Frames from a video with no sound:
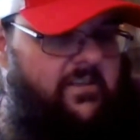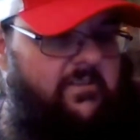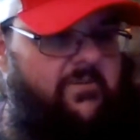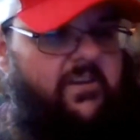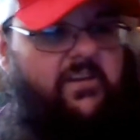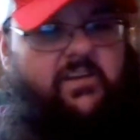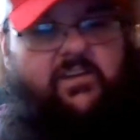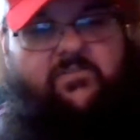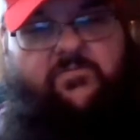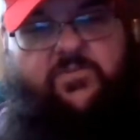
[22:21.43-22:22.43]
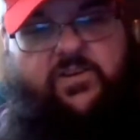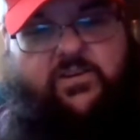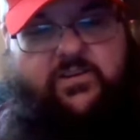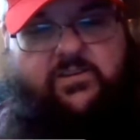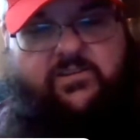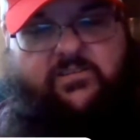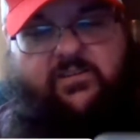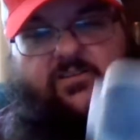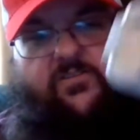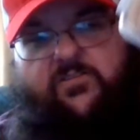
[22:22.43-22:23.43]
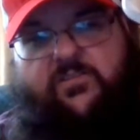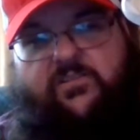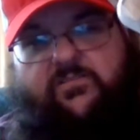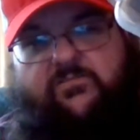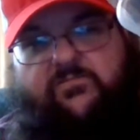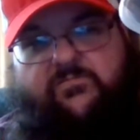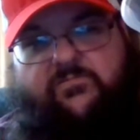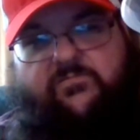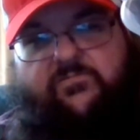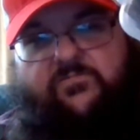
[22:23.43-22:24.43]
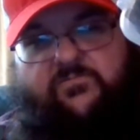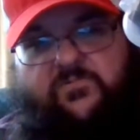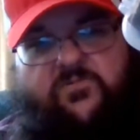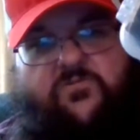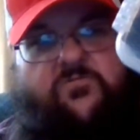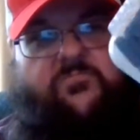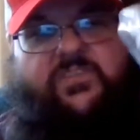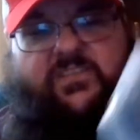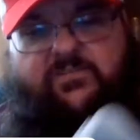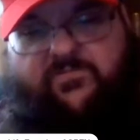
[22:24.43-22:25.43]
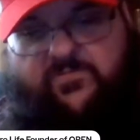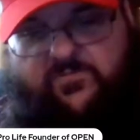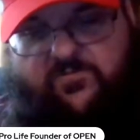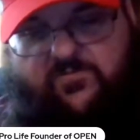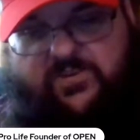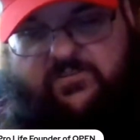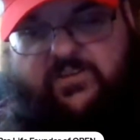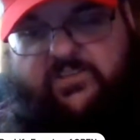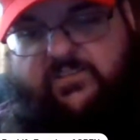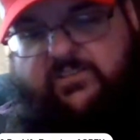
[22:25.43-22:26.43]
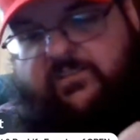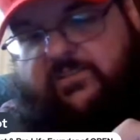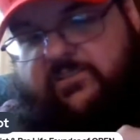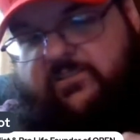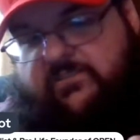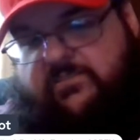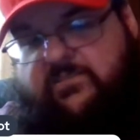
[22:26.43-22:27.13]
And then we have our worms for various things.